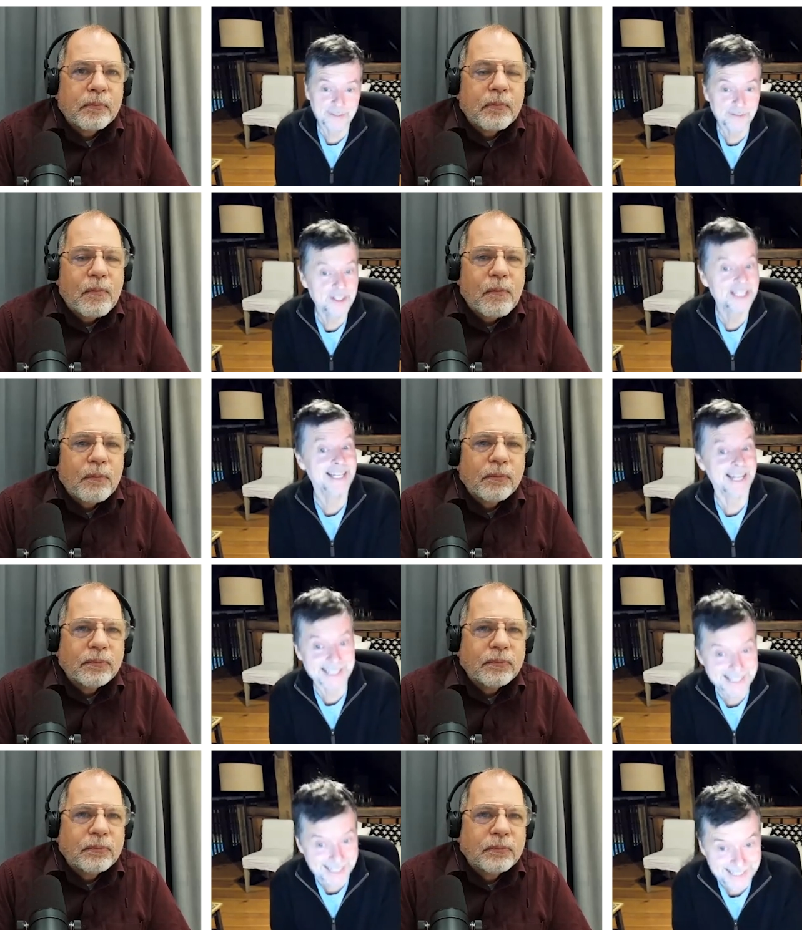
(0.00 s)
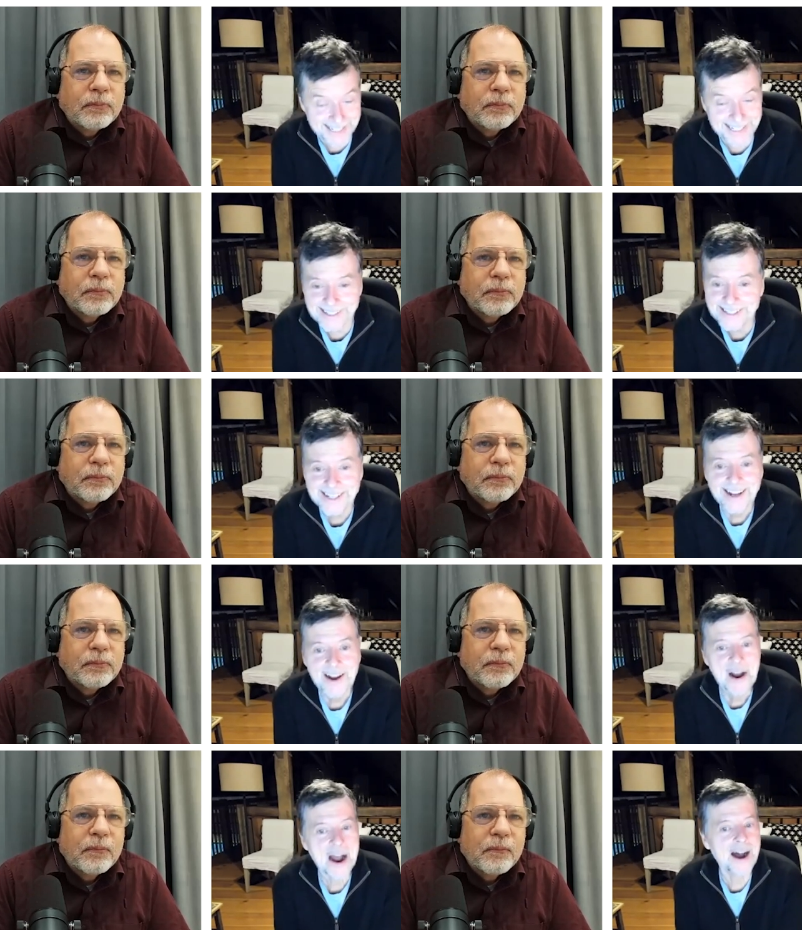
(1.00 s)
Speaker 1: 50s and
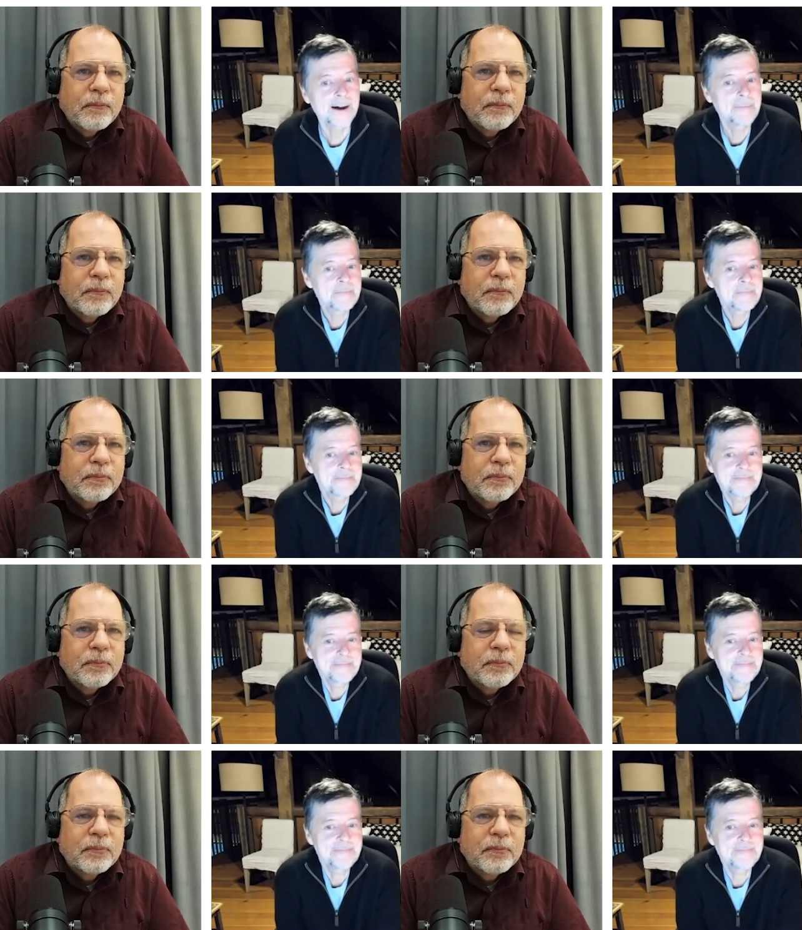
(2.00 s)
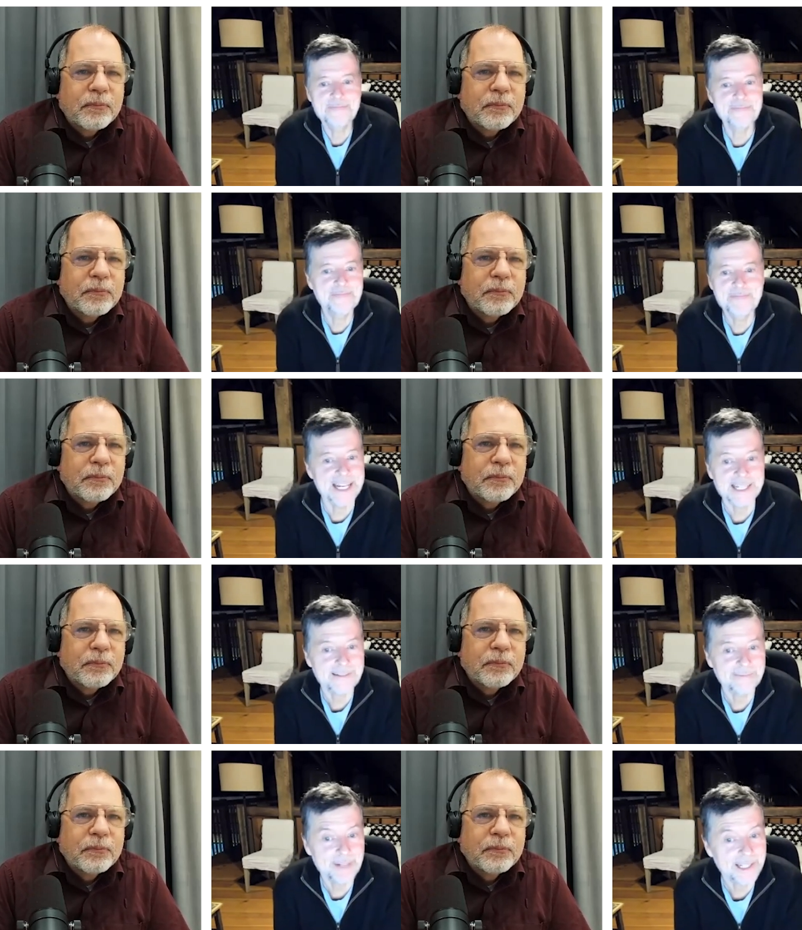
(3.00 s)

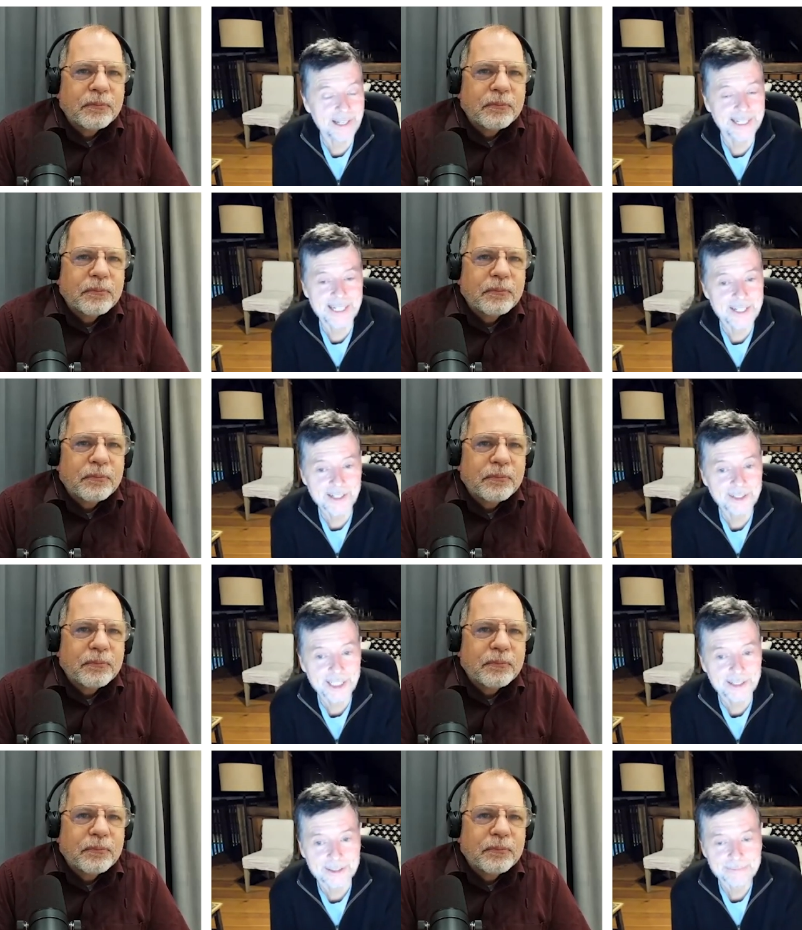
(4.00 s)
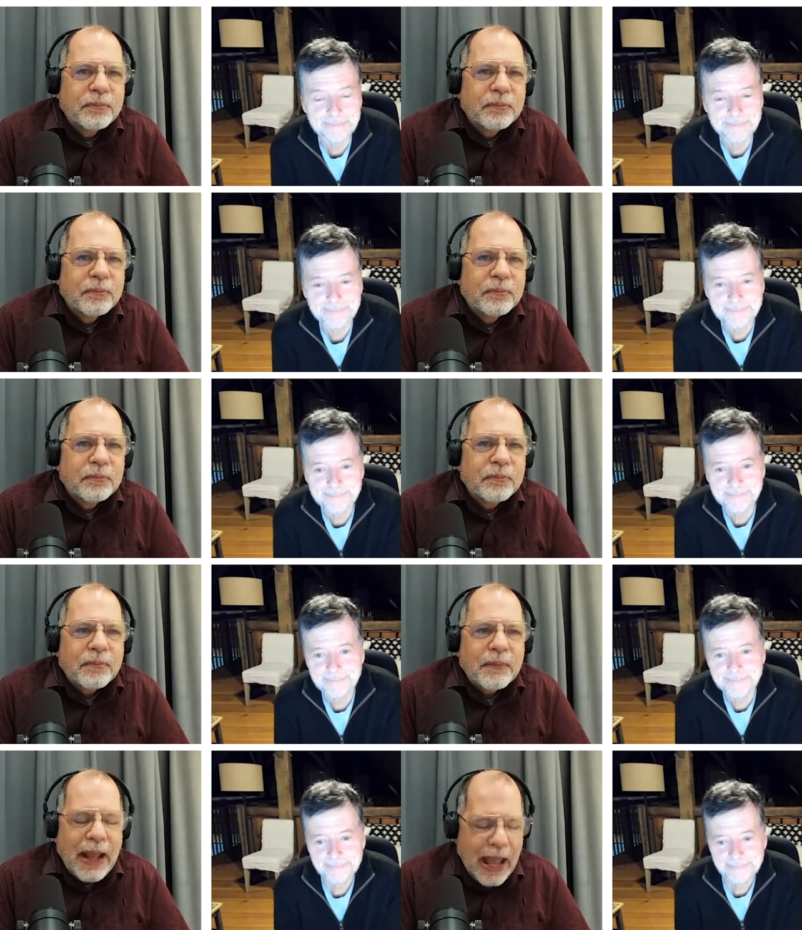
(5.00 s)
60s. It's like he's still here.
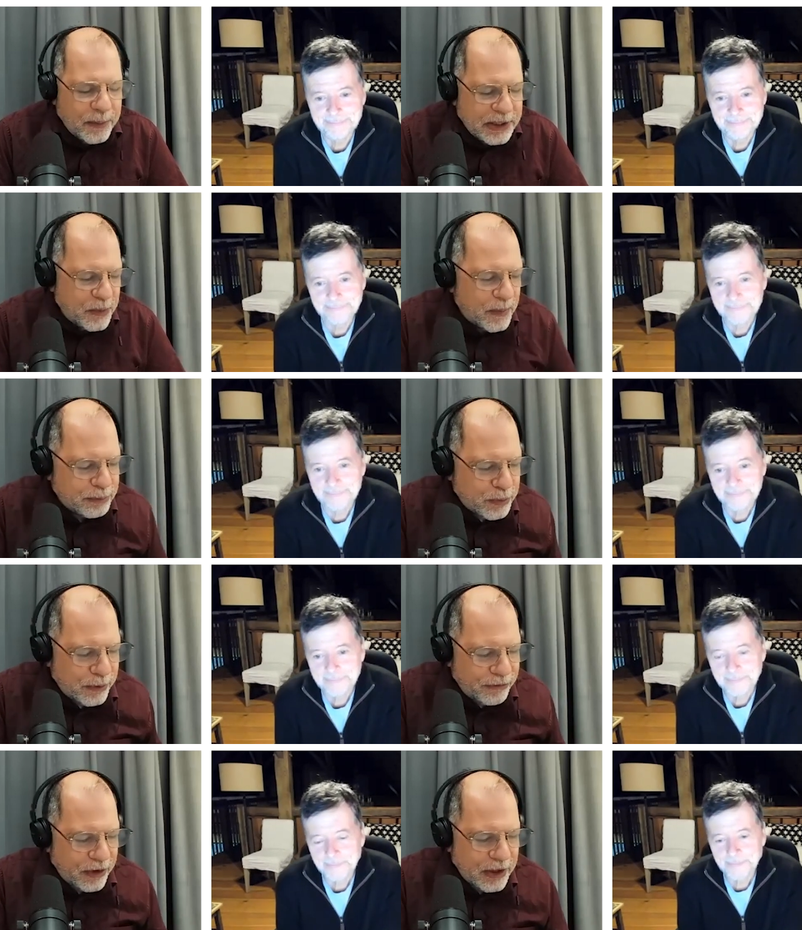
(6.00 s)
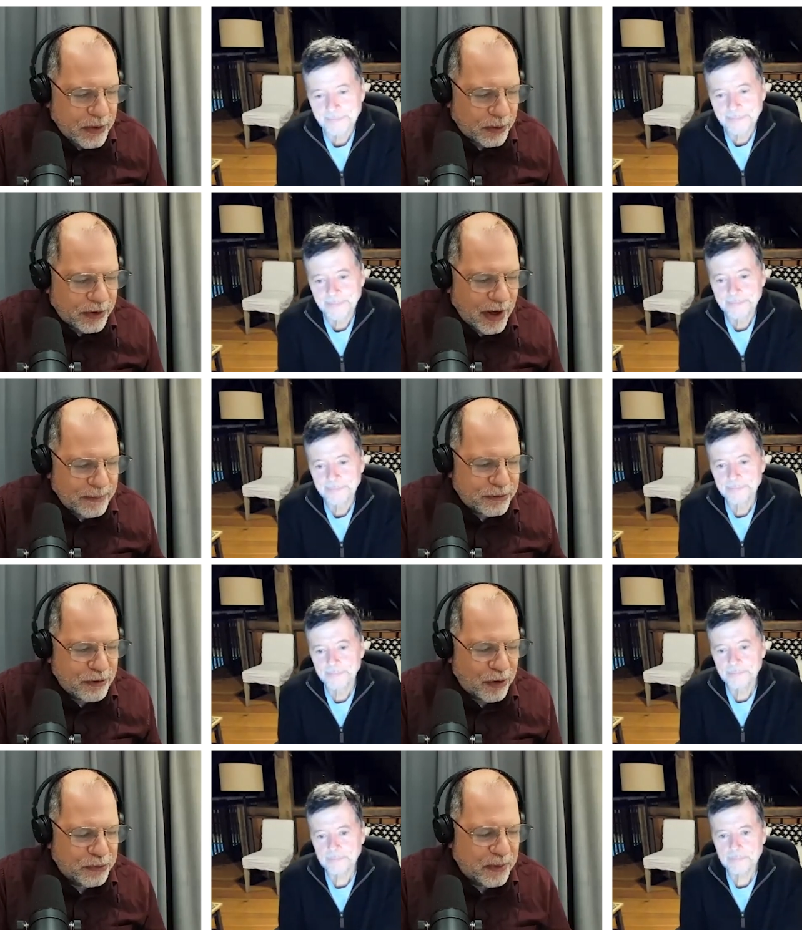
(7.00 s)
Speaker 2: How would you improve the New York
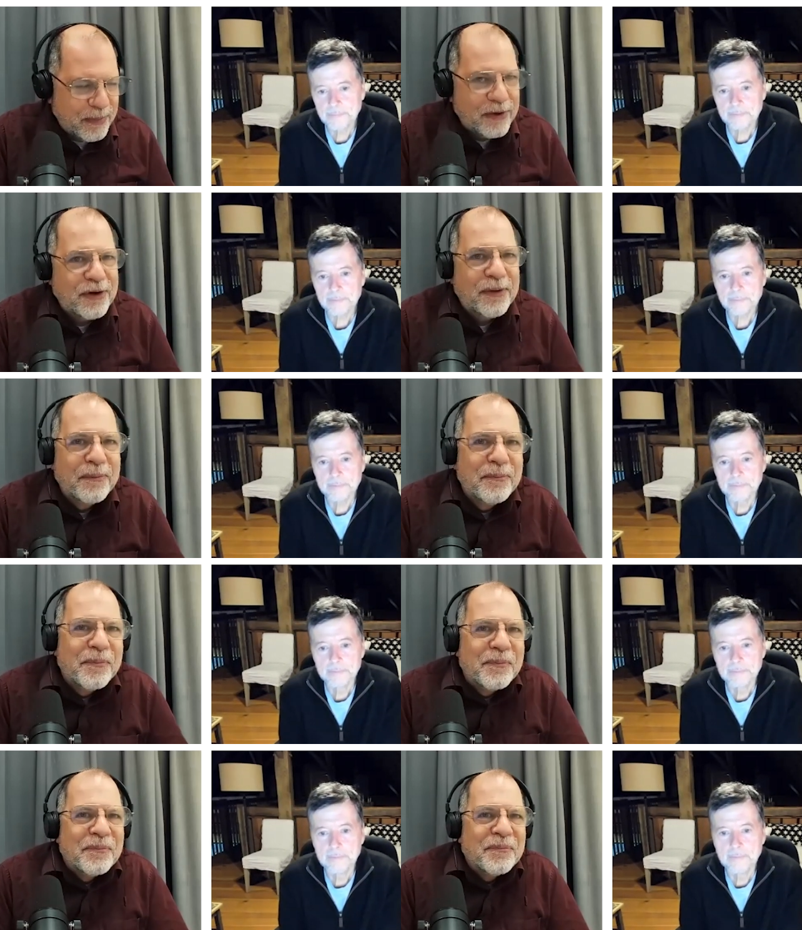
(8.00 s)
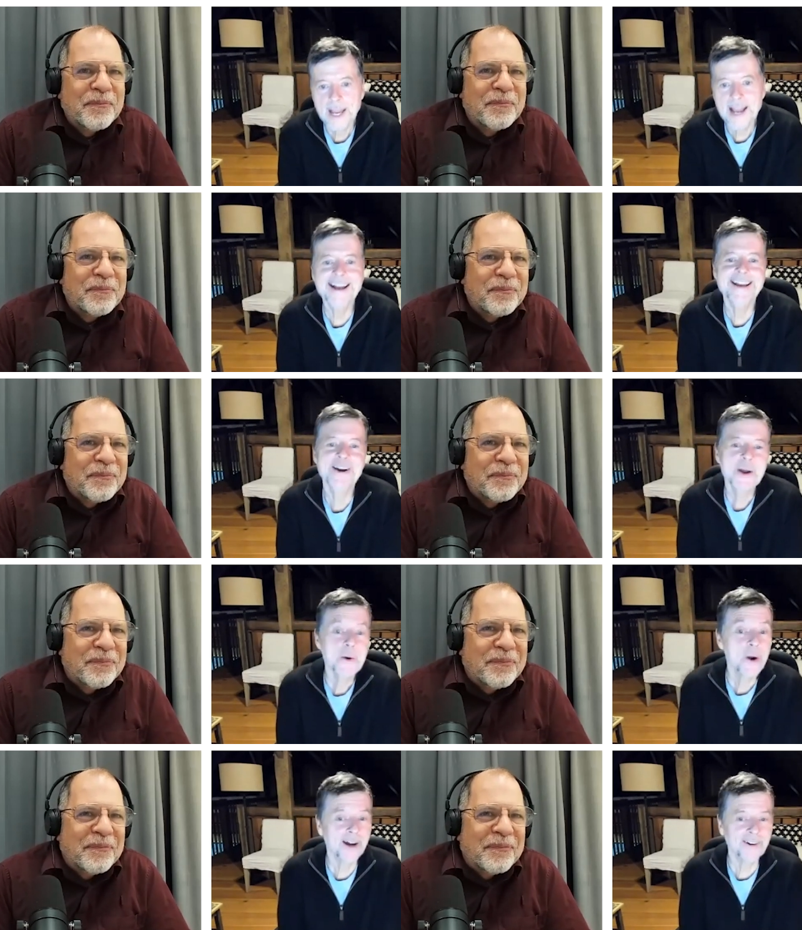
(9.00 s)
Times crossword puzzle?
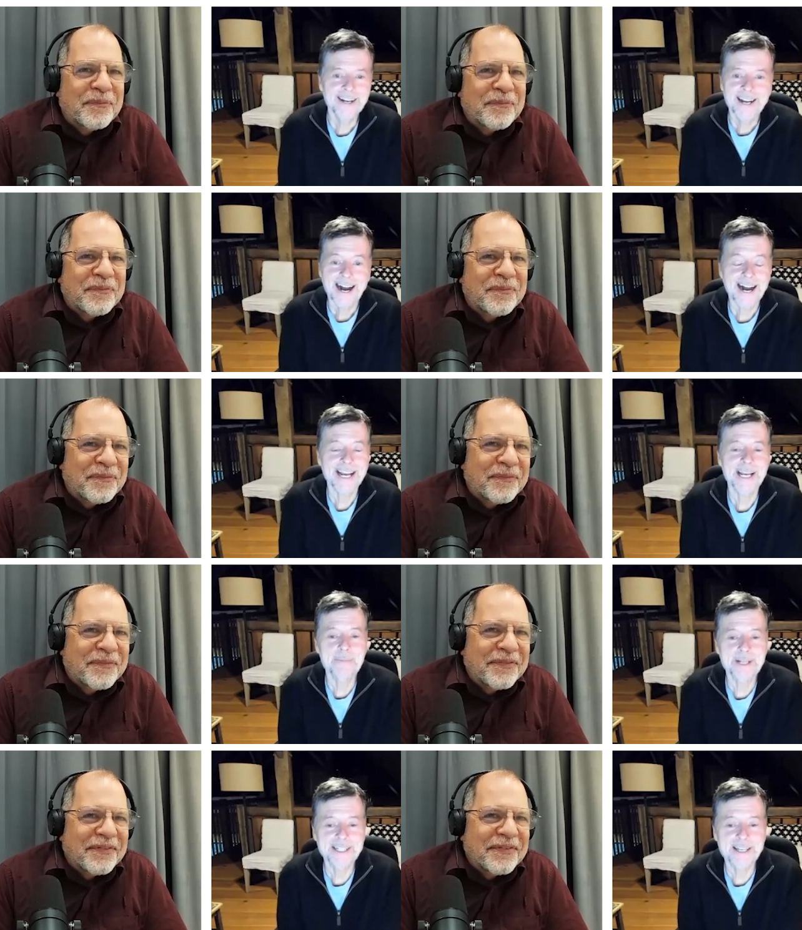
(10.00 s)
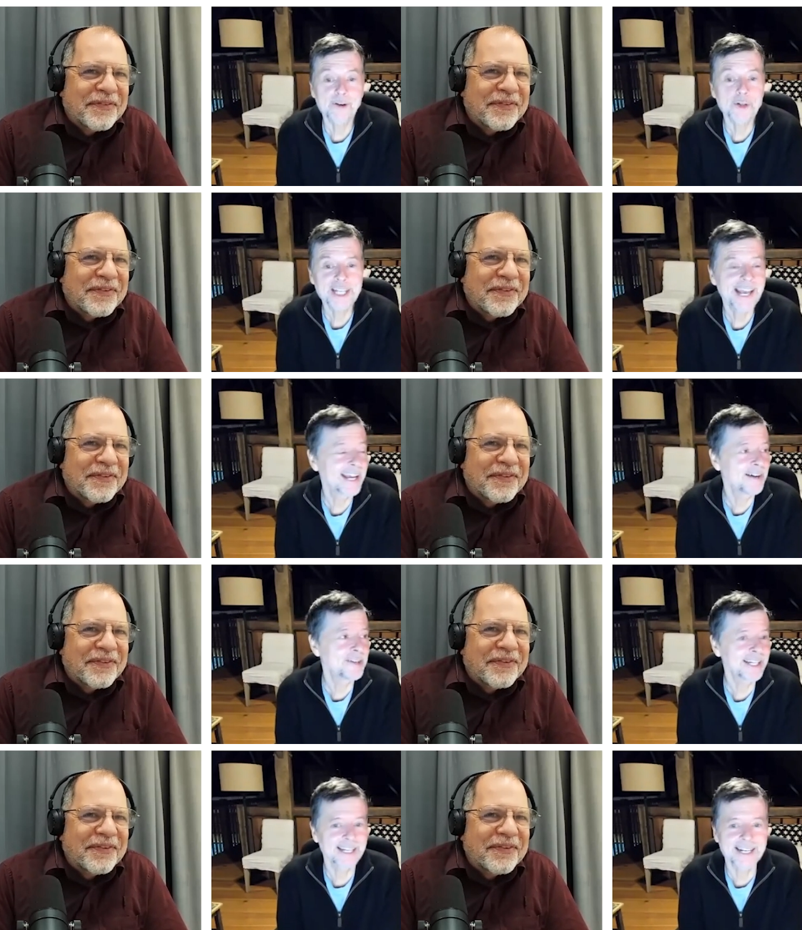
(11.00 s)
Speaker 1: Well, I am a devotee of it,